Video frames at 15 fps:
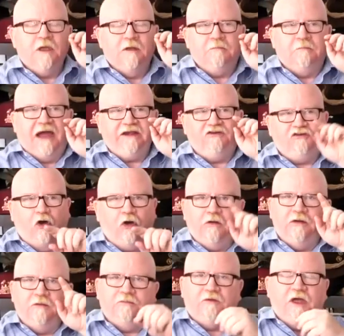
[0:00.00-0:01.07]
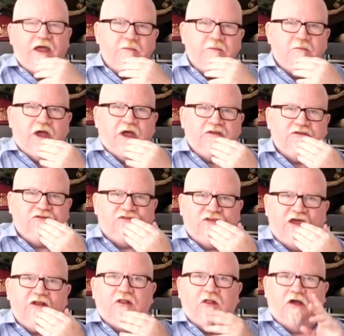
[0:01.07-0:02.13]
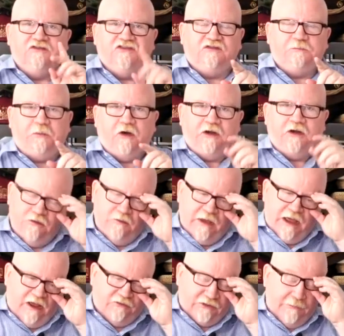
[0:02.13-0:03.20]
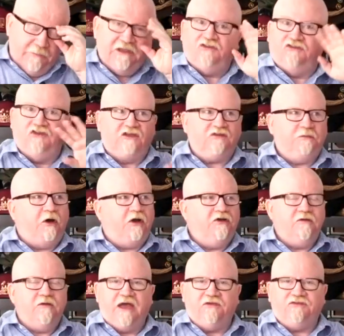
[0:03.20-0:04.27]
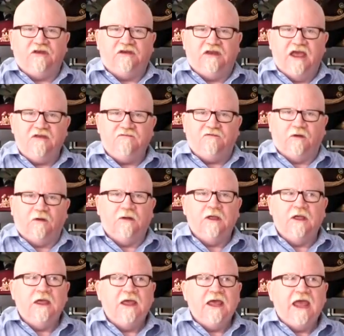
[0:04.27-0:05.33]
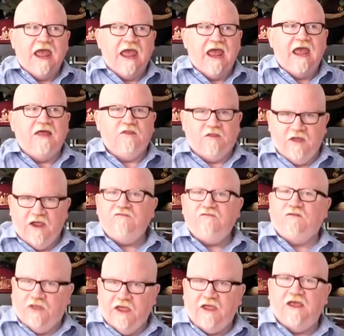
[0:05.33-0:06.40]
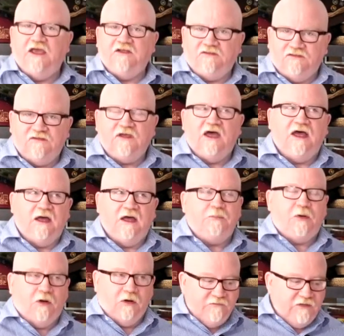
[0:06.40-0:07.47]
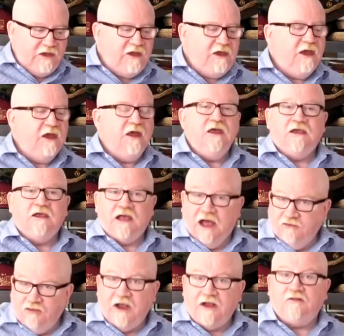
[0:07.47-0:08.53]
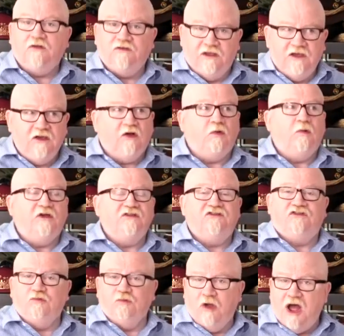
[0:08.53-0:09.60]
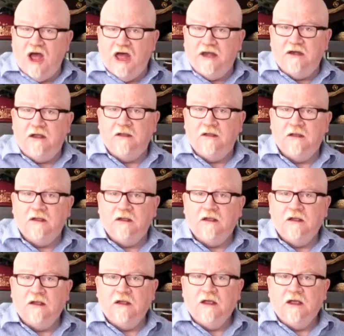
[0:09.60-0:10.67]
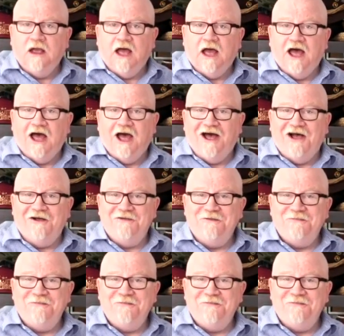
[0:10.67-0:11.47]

My daughter and son-in-law just bought a new house. I mean, just bought a new house in Denver. And it's part of the contractor deal was to run Cat